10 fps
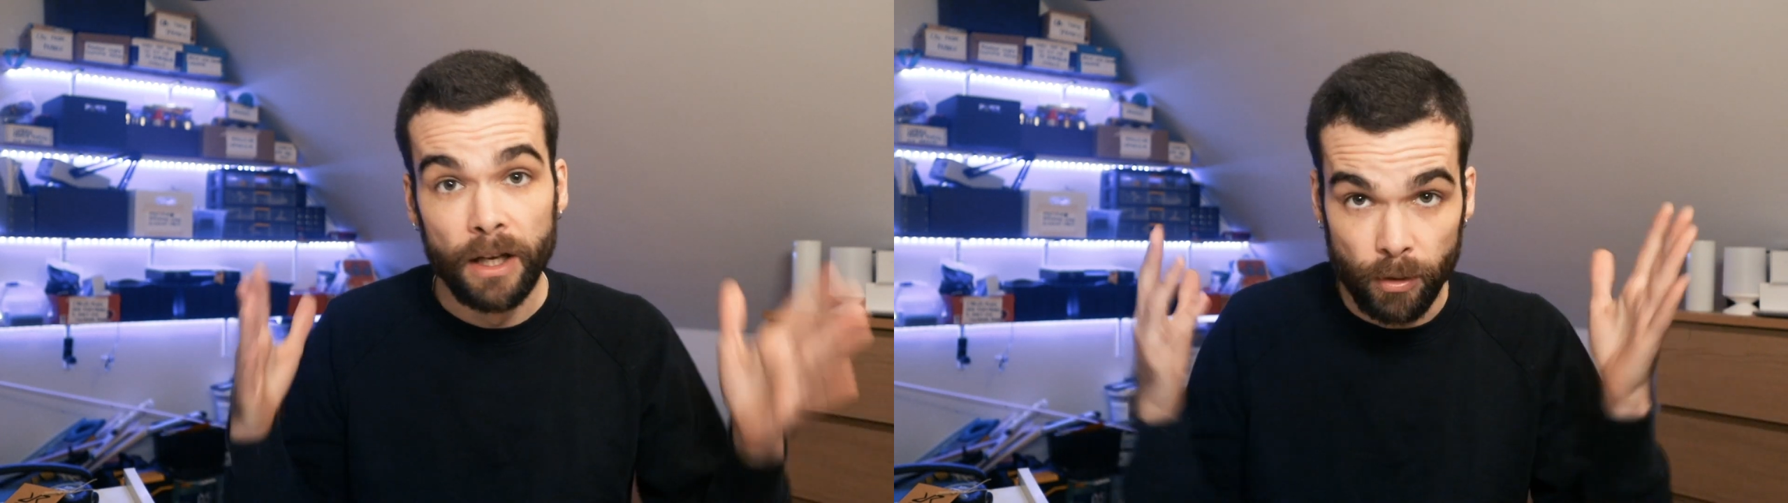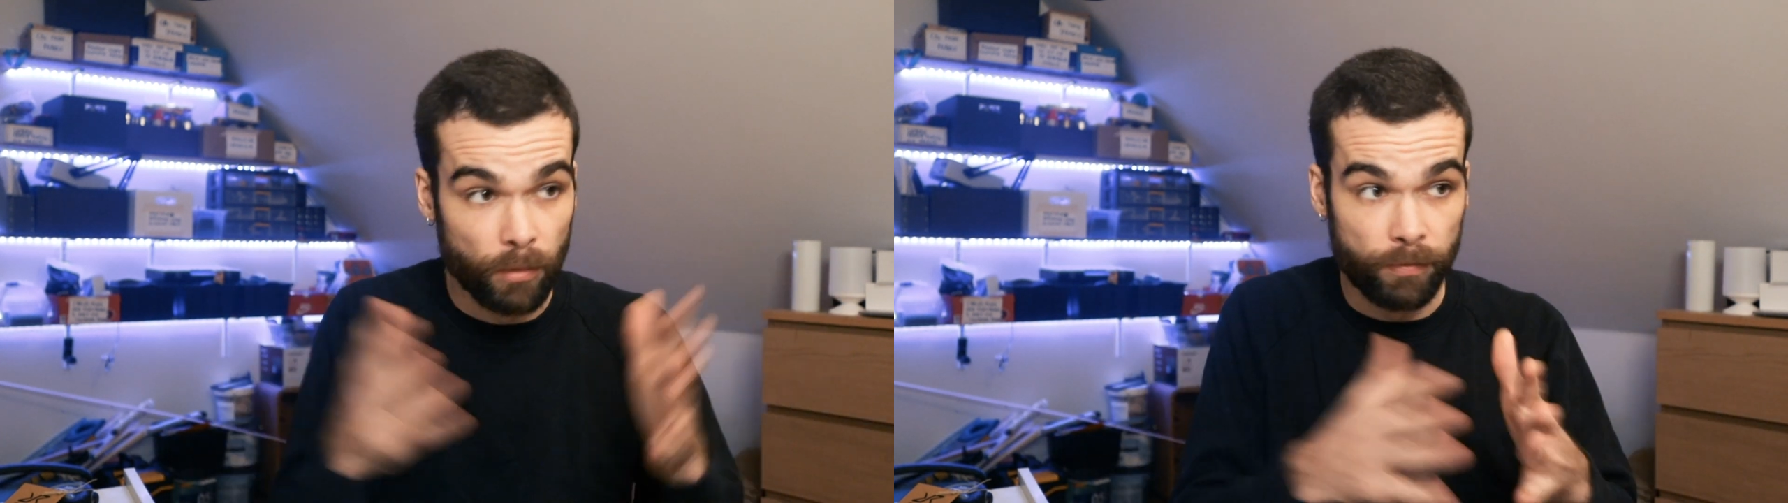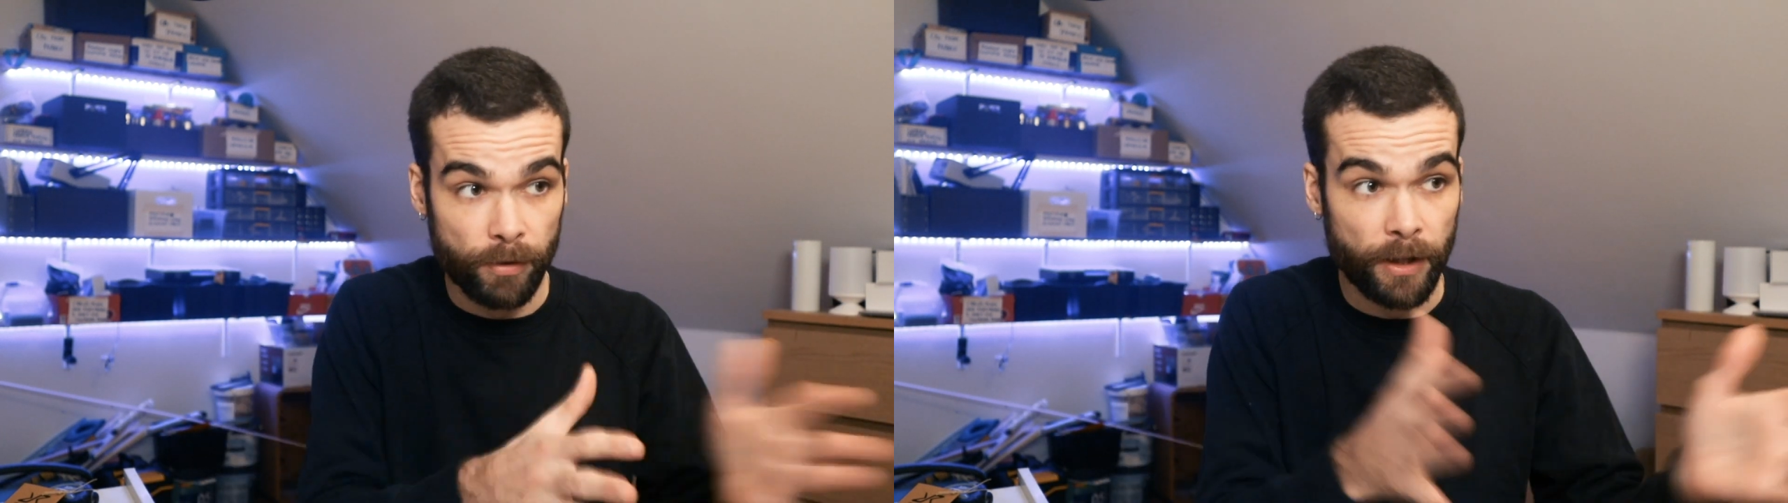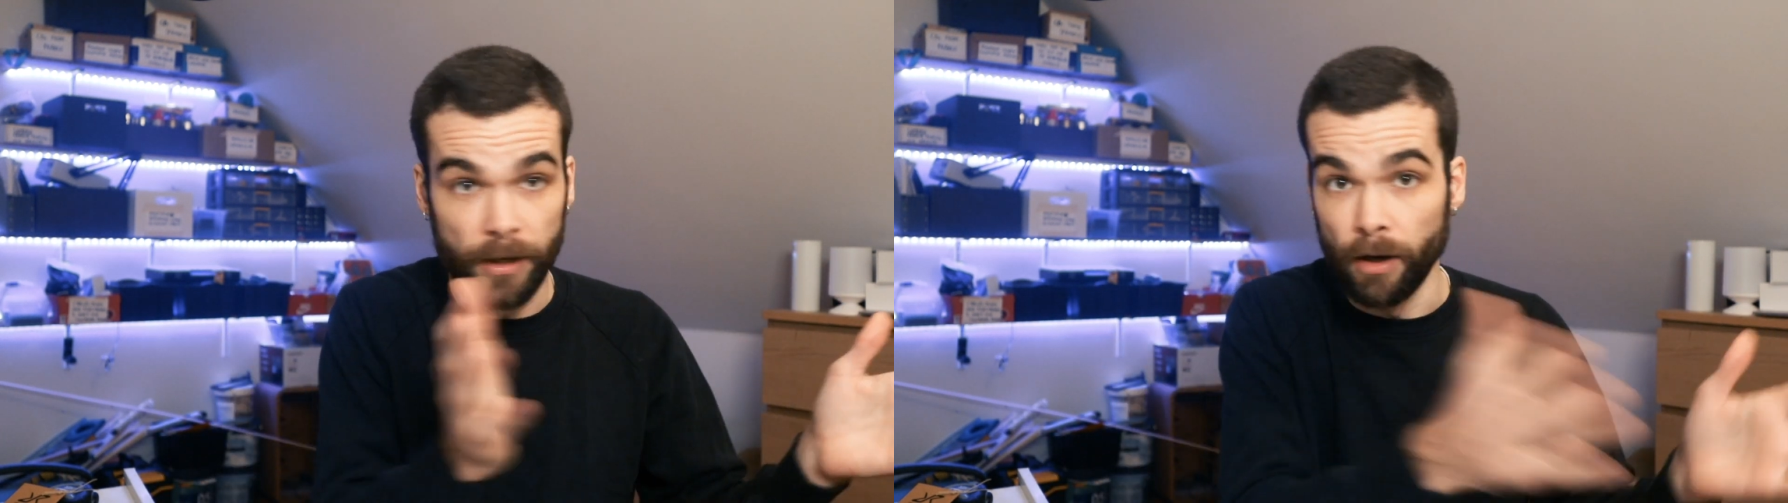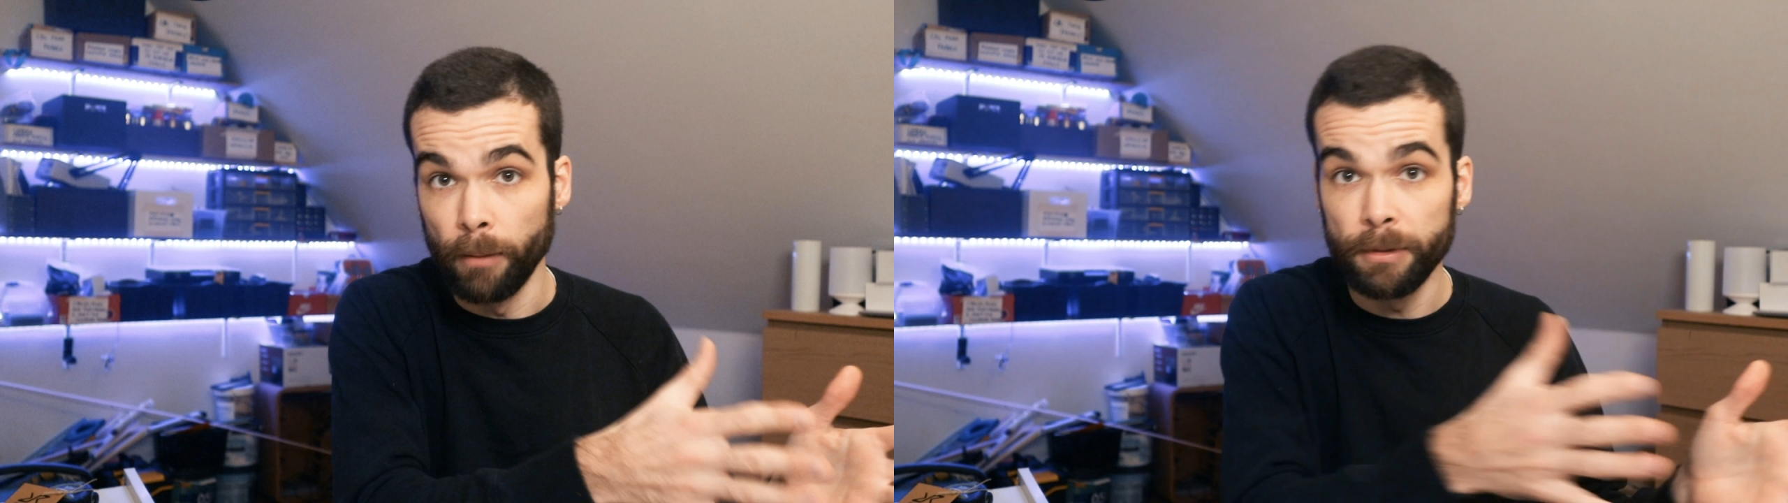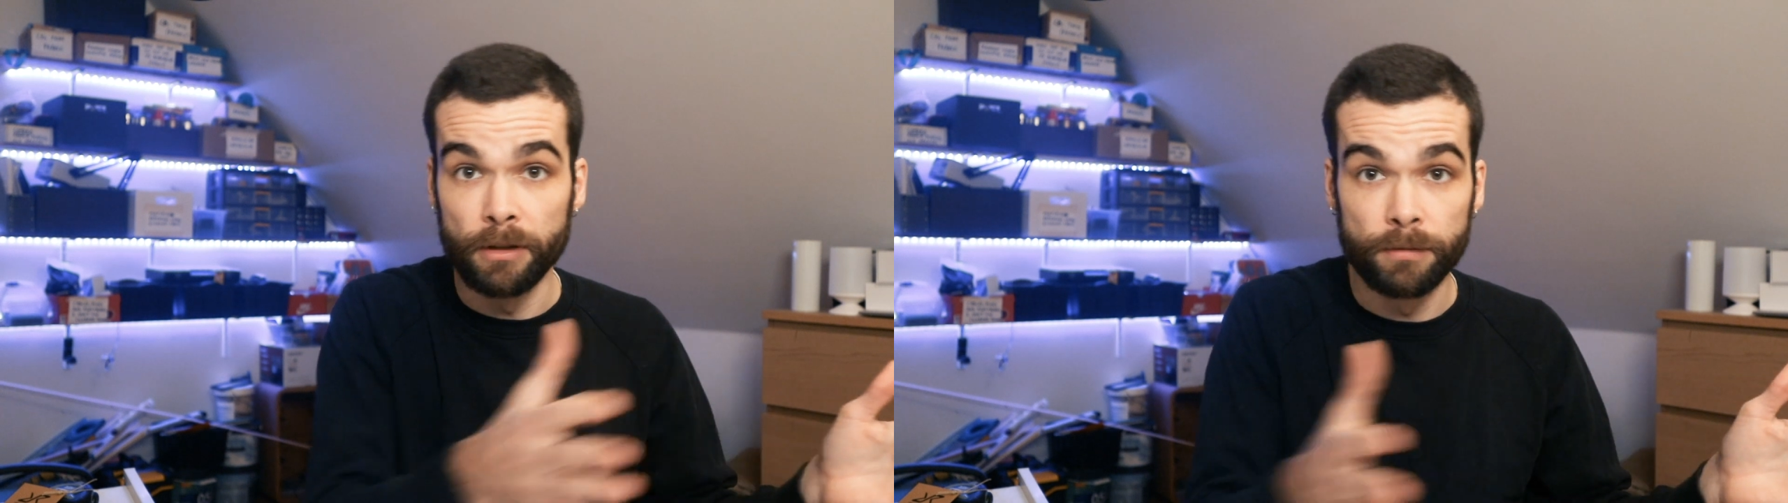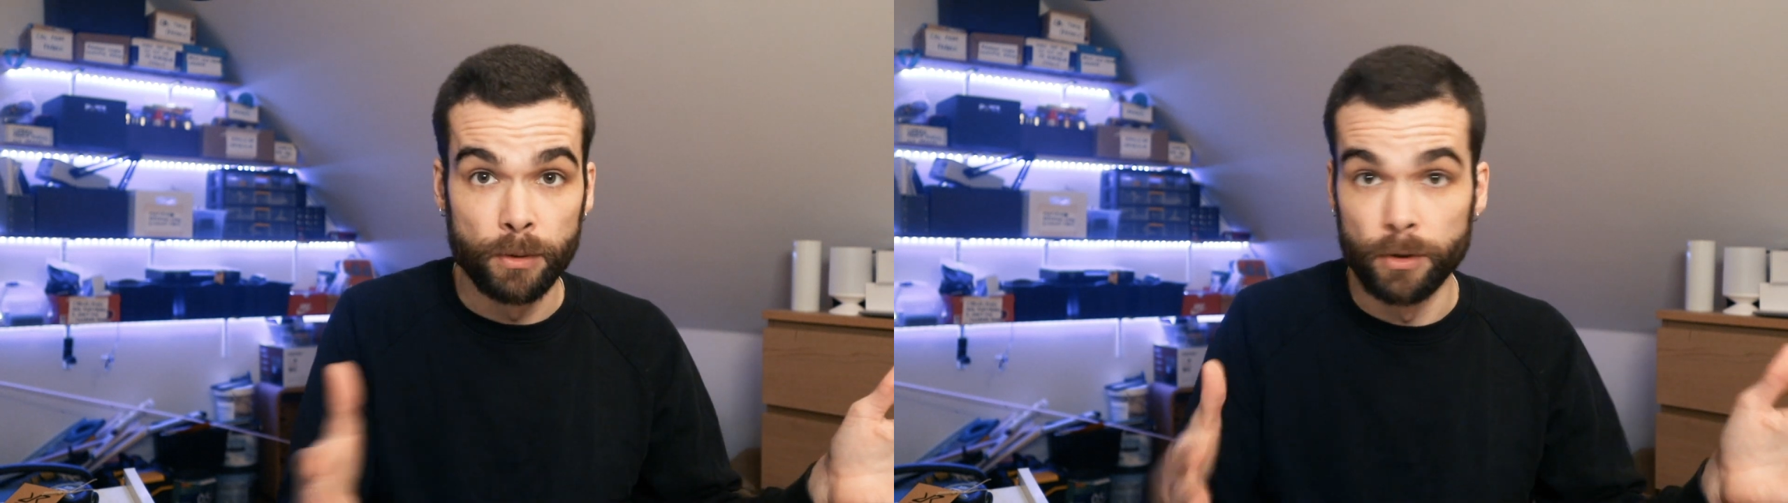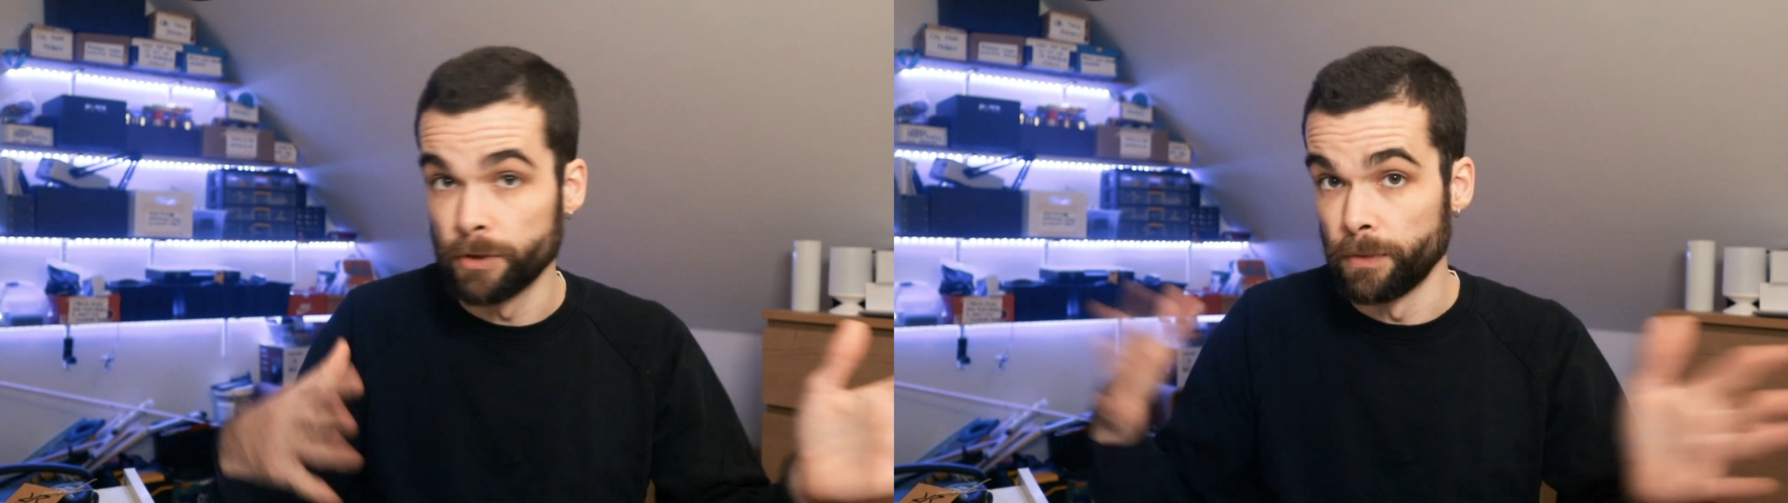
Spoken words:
or for that hobby of yours,